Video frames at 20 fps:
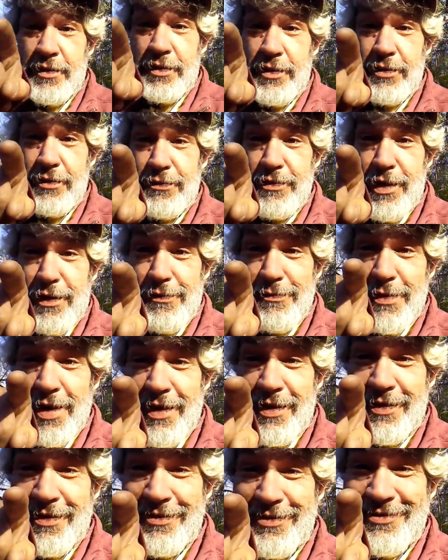You know
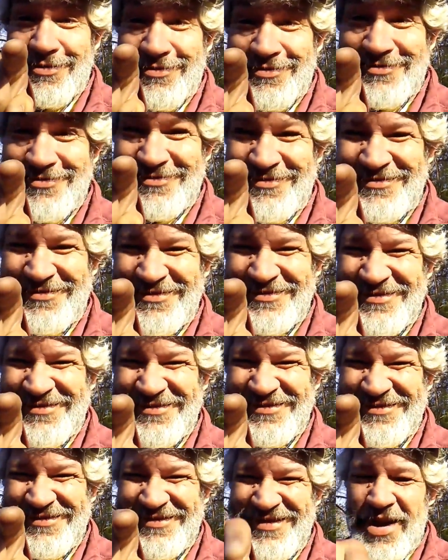better.
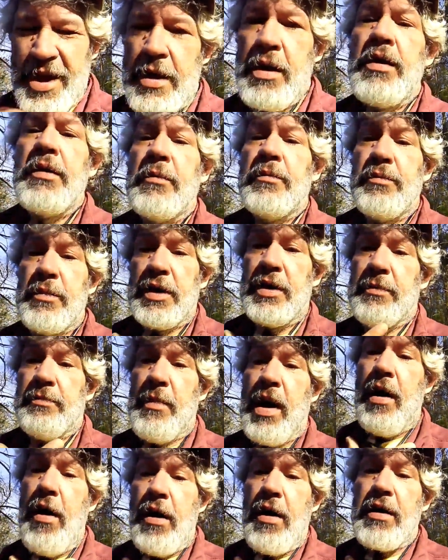But
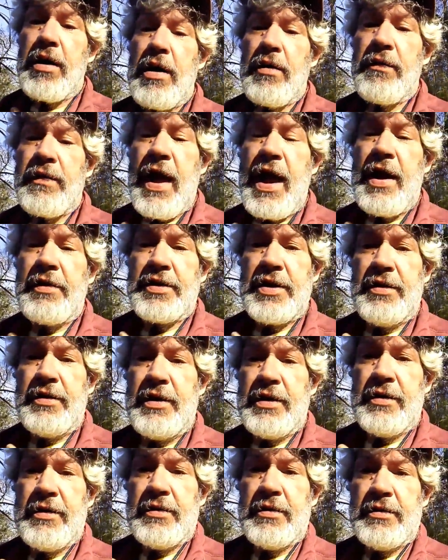my heart goes out to
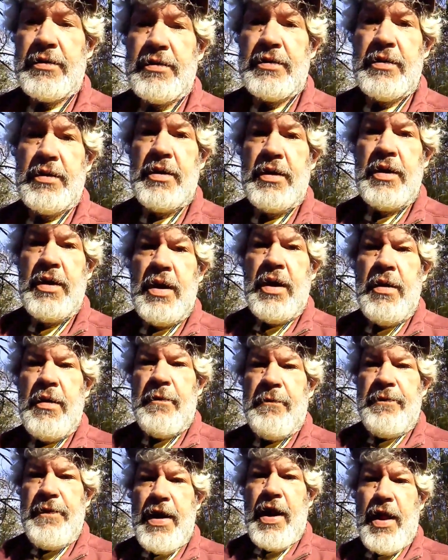you.
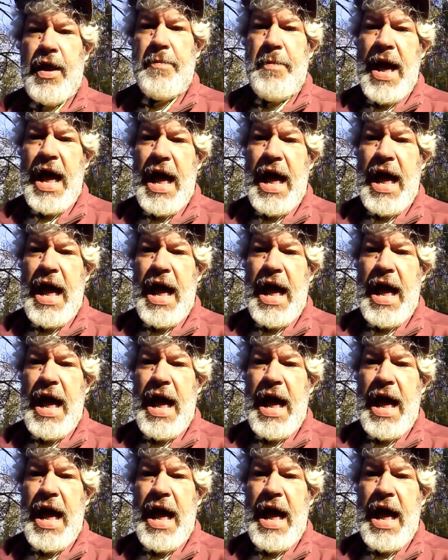Philly